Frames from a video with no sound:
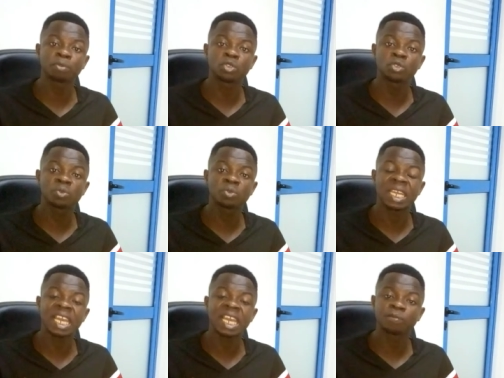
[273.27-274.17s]
But just
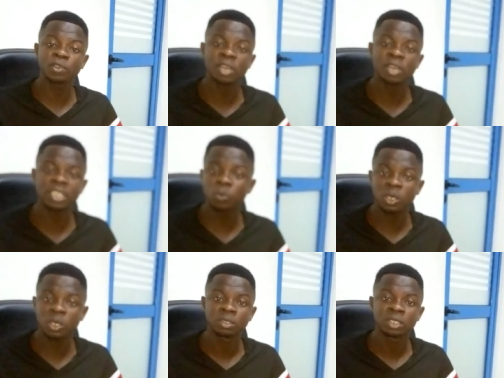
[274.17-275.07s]
that, then today
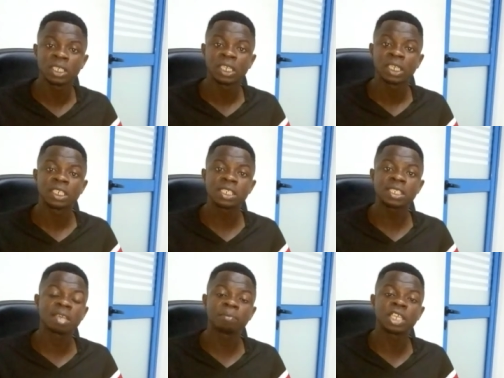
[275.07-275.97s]
want subscribers.
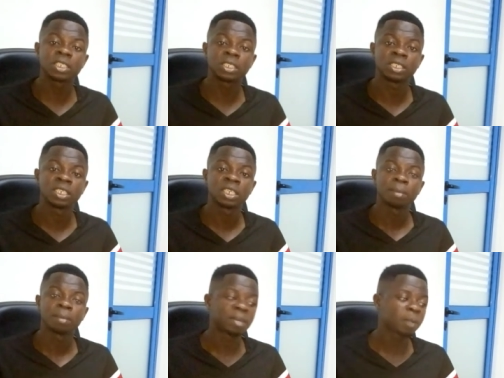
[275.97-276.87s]
They are just using
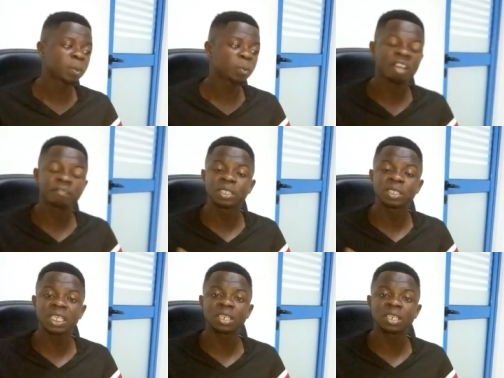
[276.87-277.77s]
their mind to
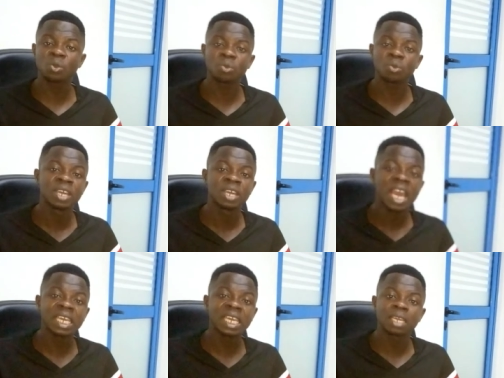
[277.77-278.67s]
gain subscribers
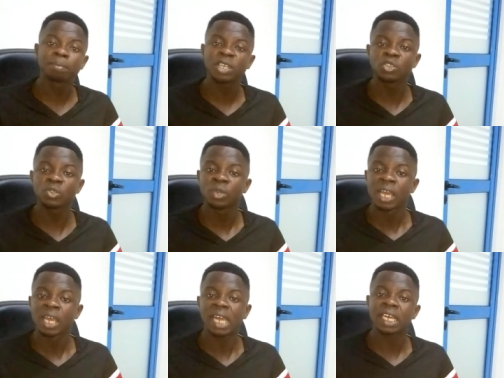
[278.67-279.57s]
and get power
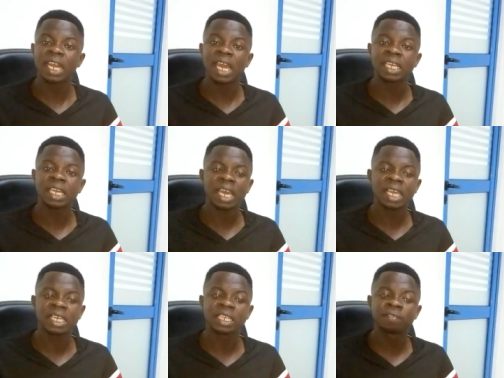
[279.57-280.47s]
and stuff.
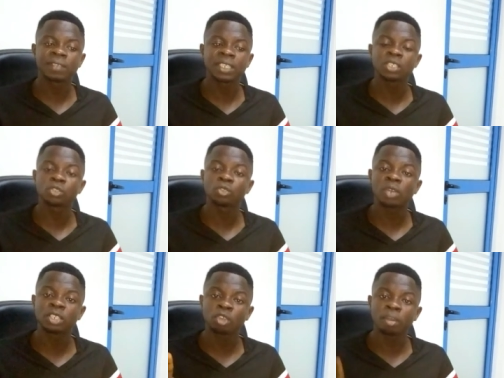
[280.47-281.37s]

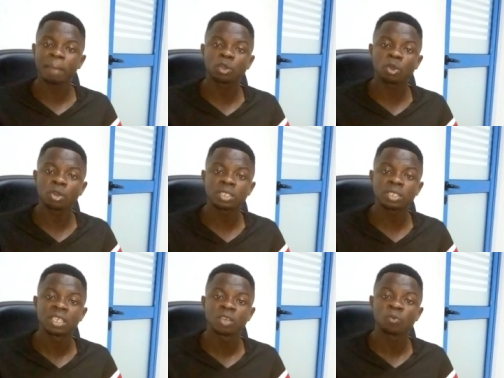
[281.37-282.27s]
Nobody actually
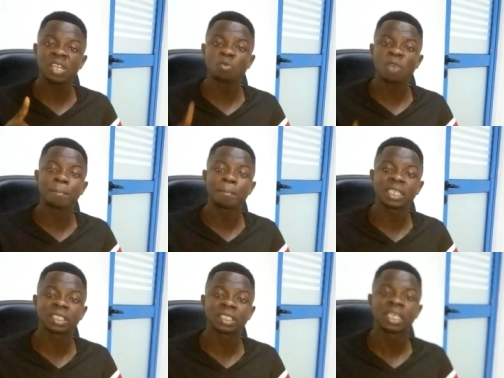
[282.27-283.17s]
know the secret of
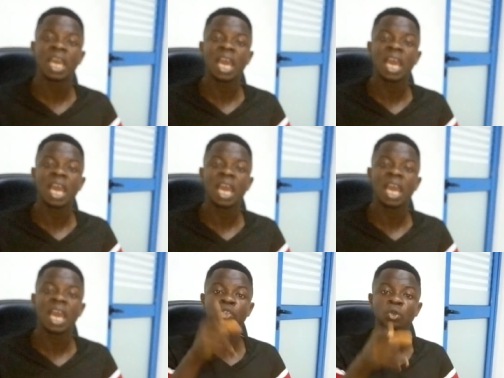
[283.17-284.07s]
YouTube, the
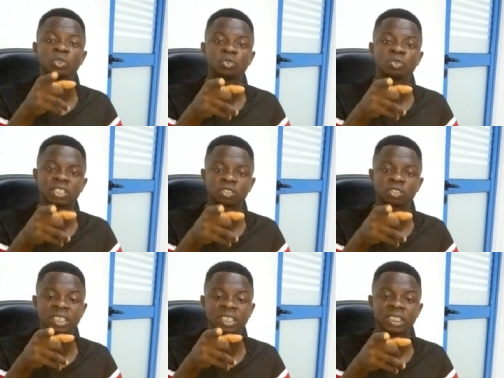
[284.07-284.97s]
secret to grow up
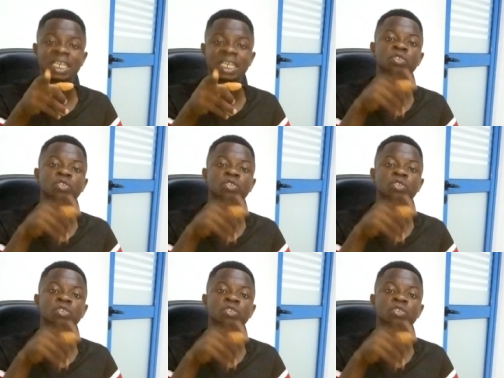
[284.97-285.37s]
on YouTube.